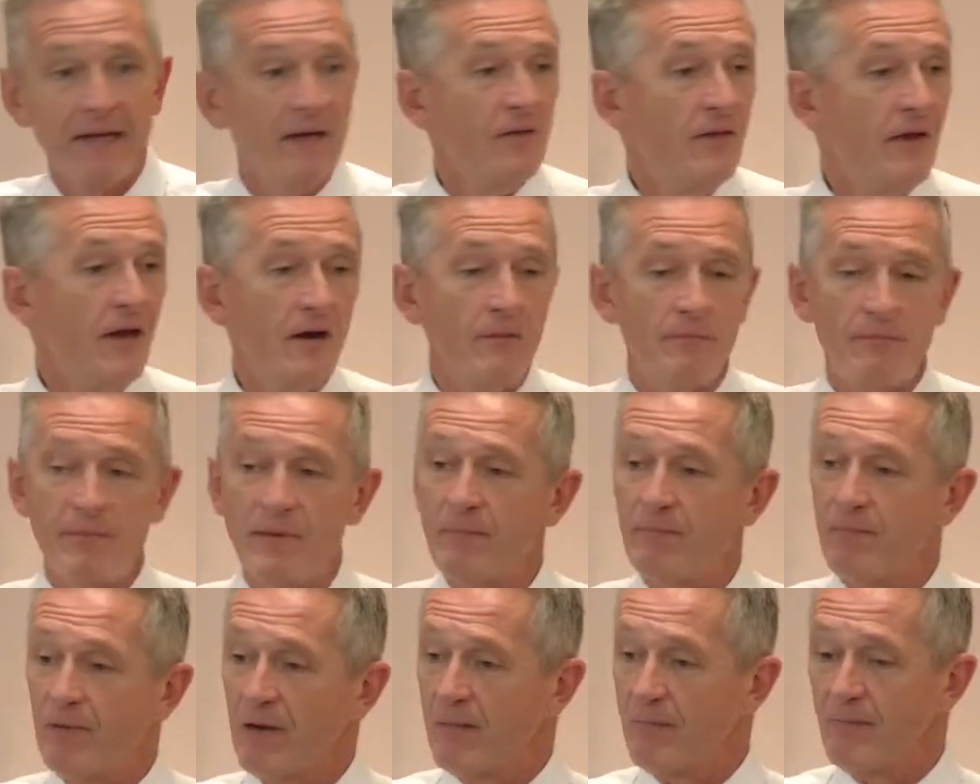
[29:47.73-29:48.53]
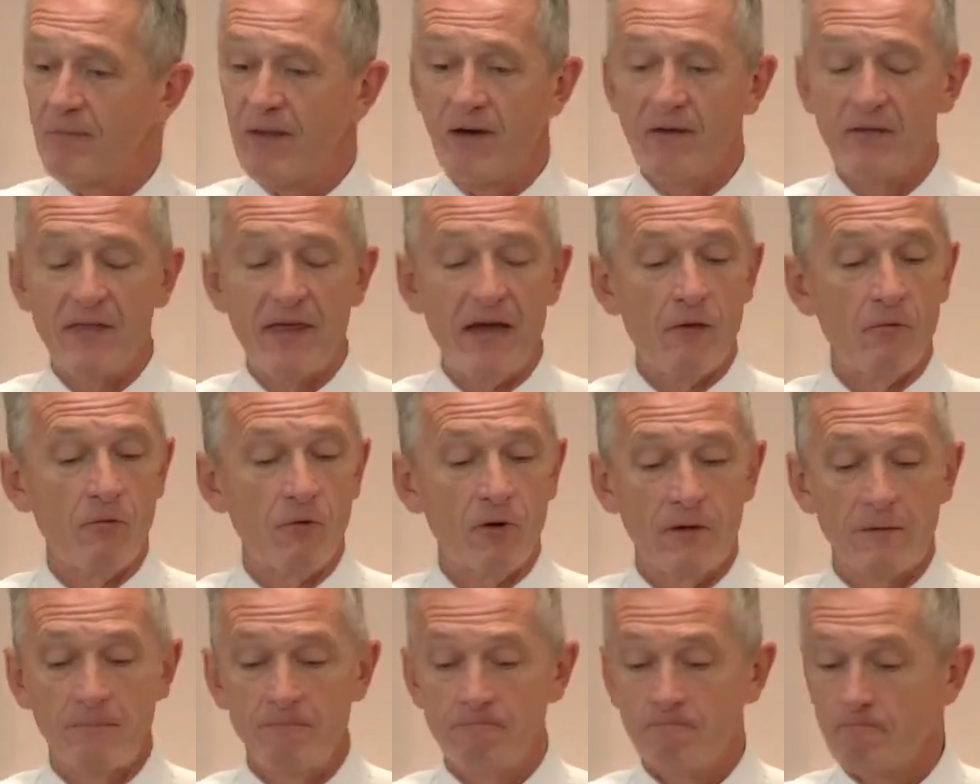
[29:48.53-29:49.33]
There are people up there that
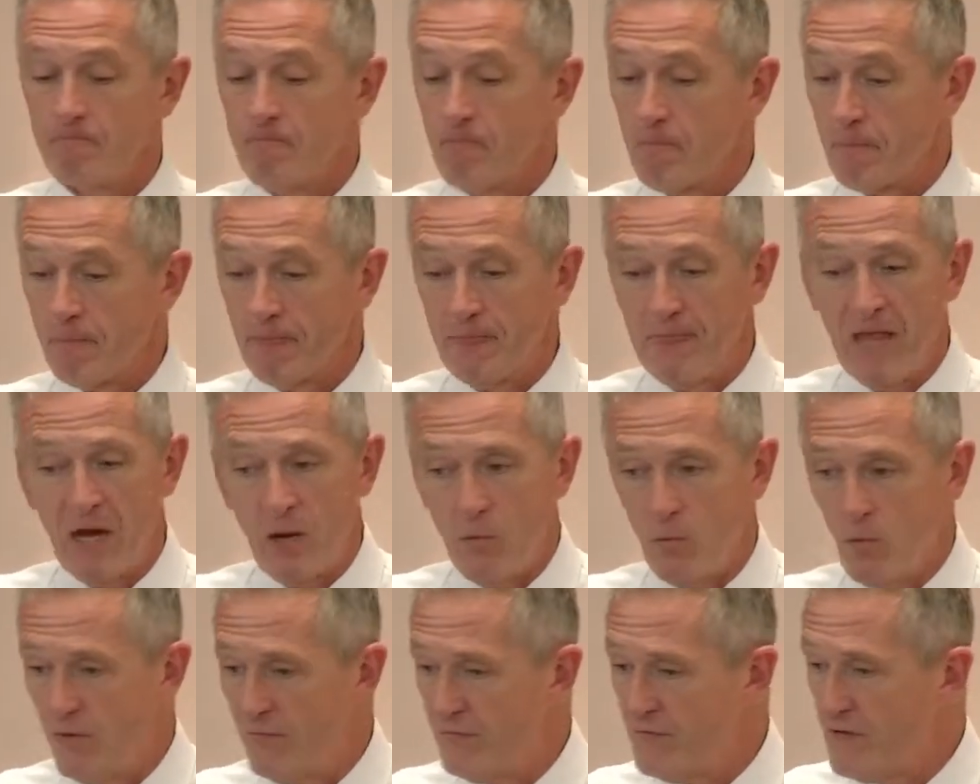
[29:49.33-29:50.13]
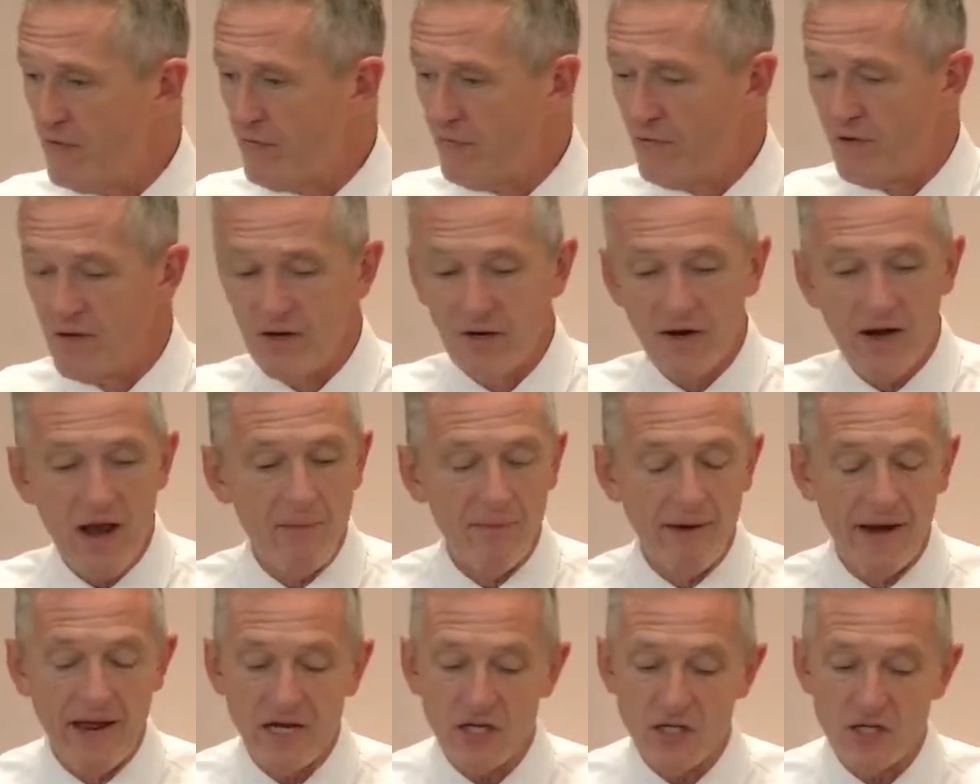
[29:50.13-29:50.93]
were that were of different
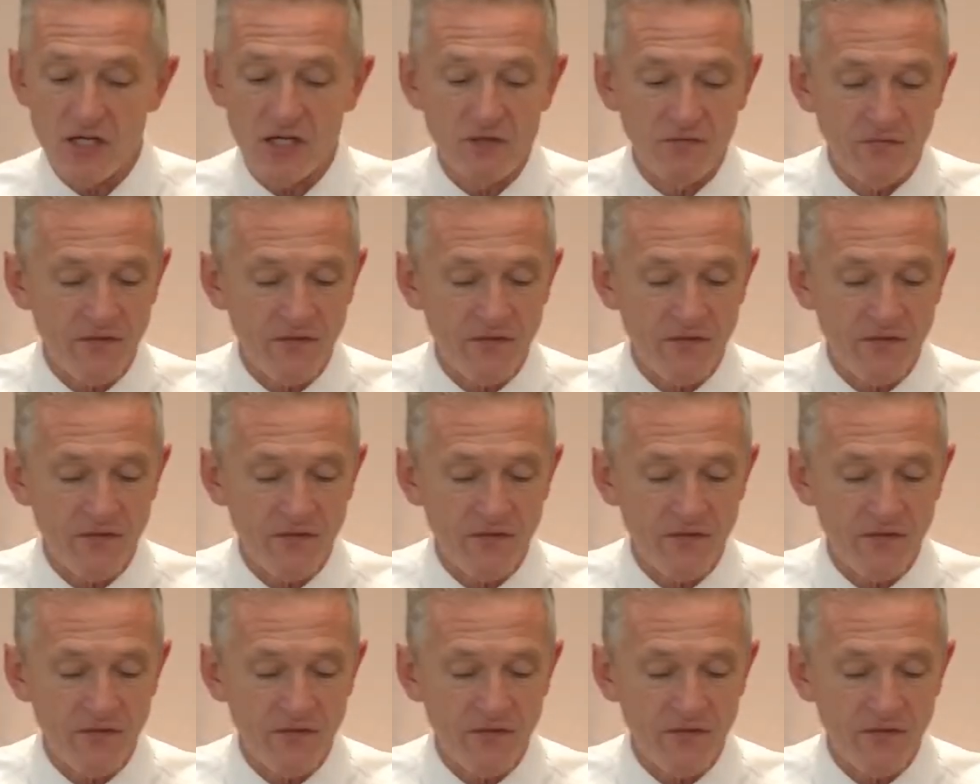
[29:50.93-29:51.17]
denominations,